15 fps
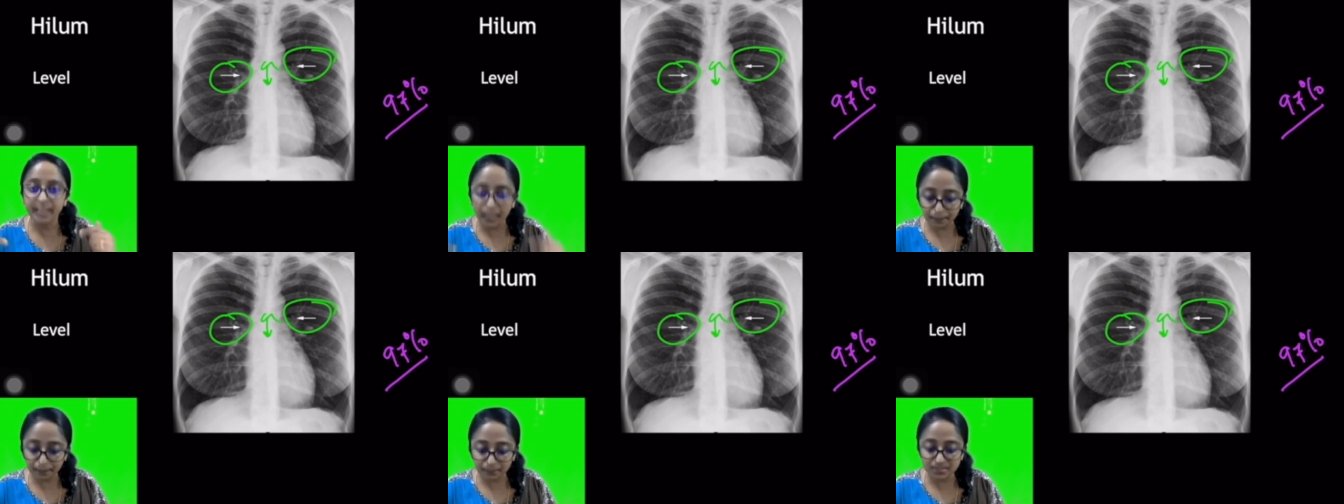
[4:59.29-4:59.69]

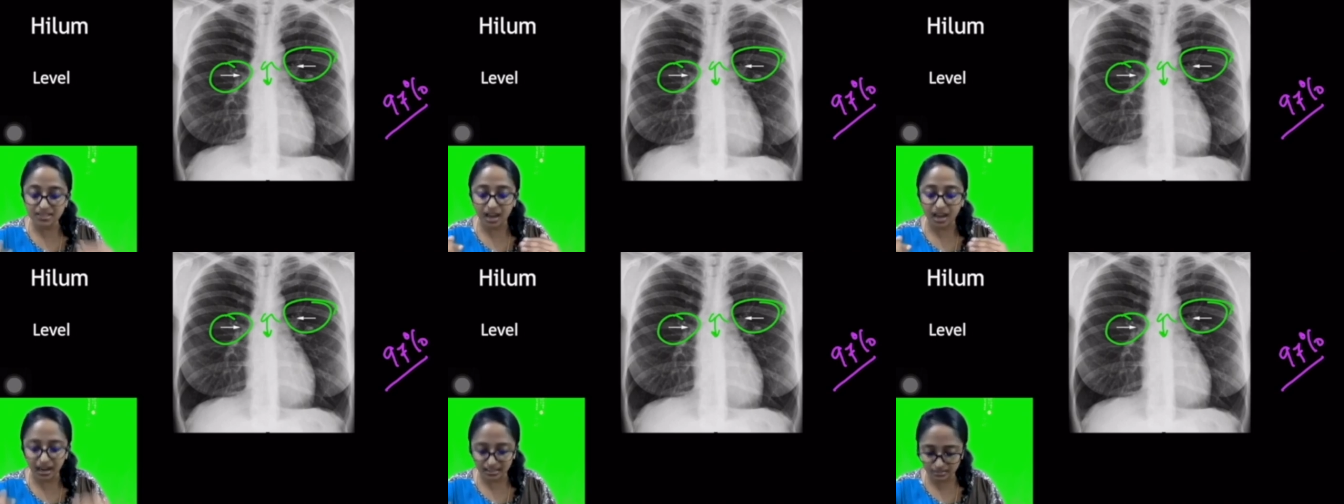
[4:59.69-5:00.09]
Keep
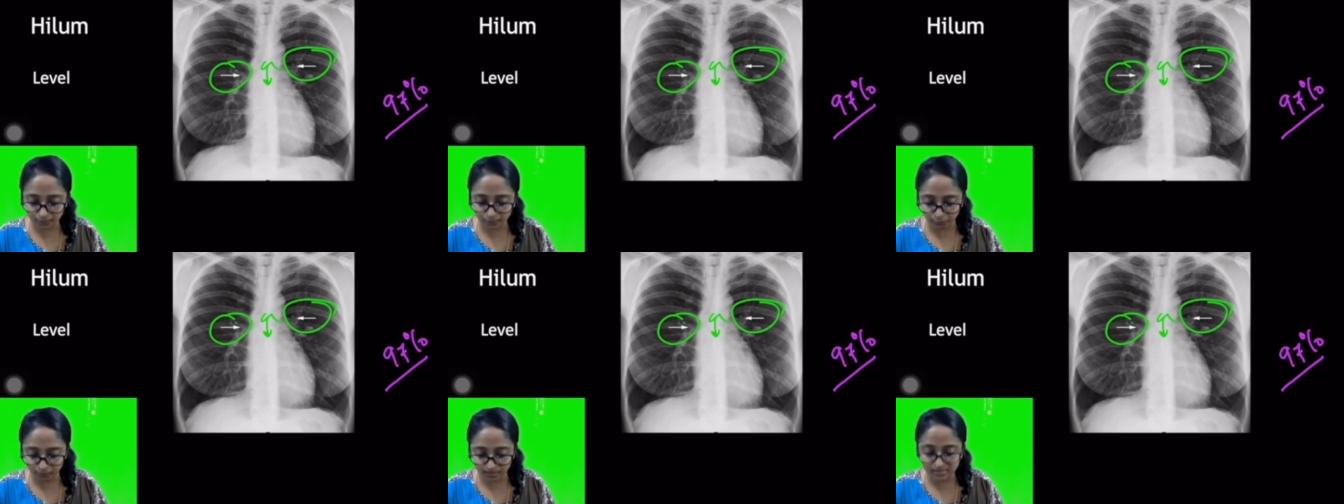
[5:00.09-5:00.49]
this
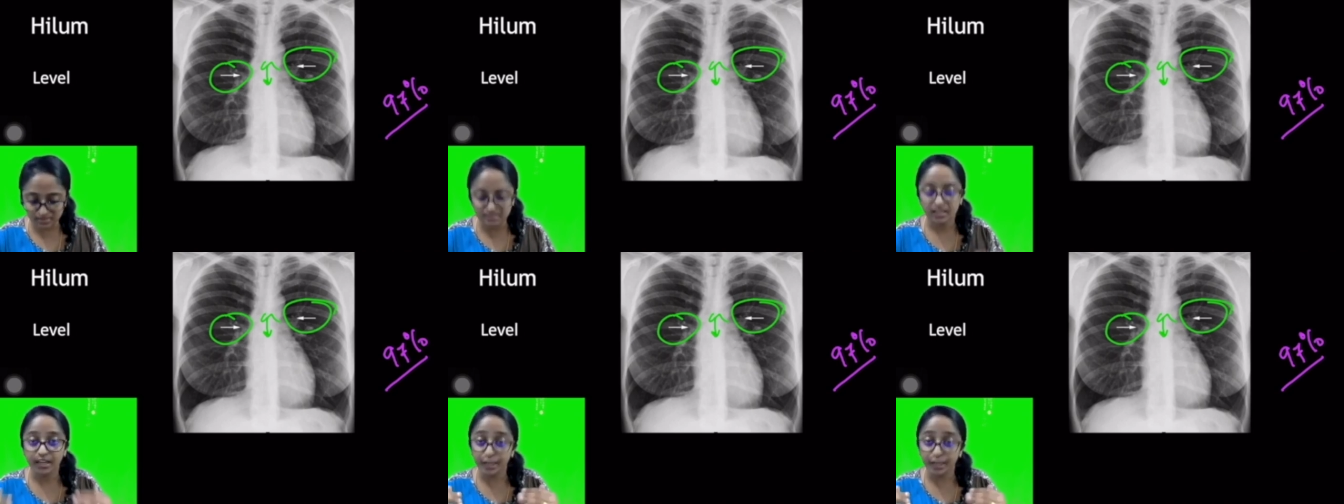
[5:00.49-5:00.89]
high
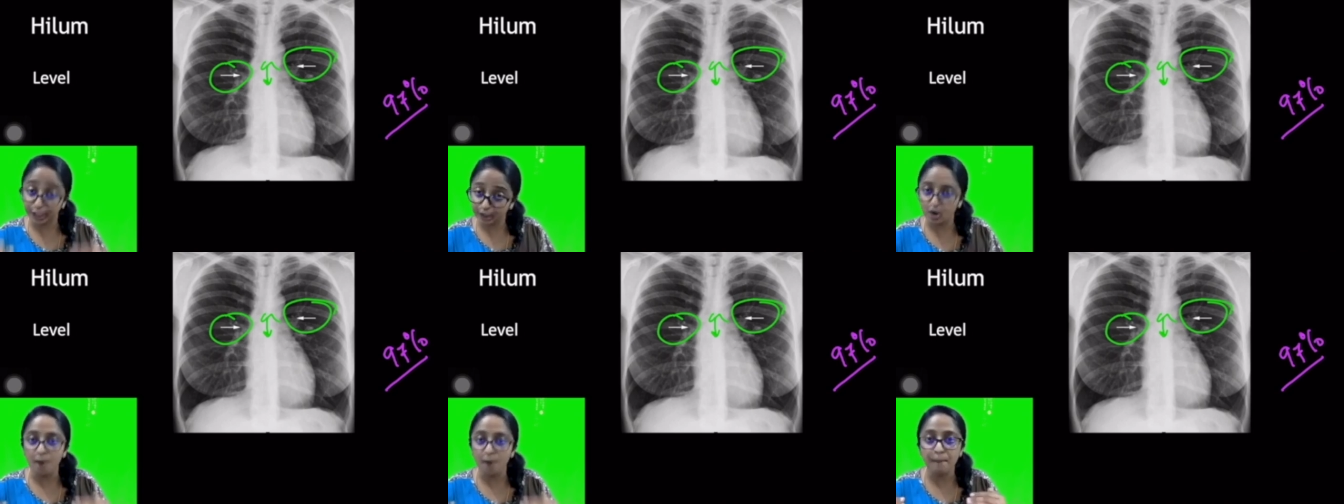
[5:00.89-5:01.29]
difference
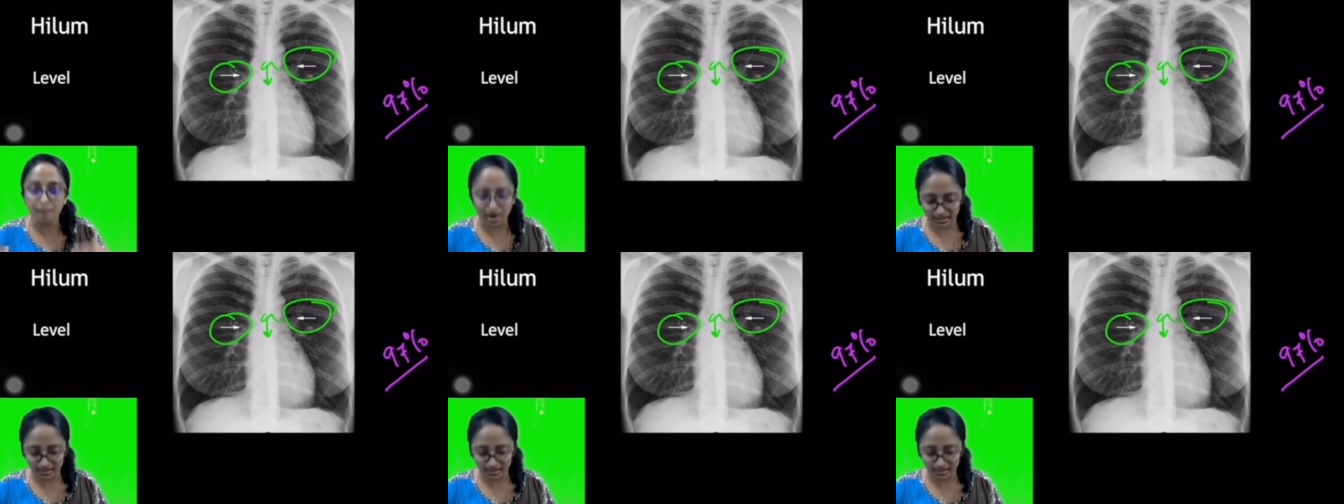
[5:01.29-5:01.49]
in your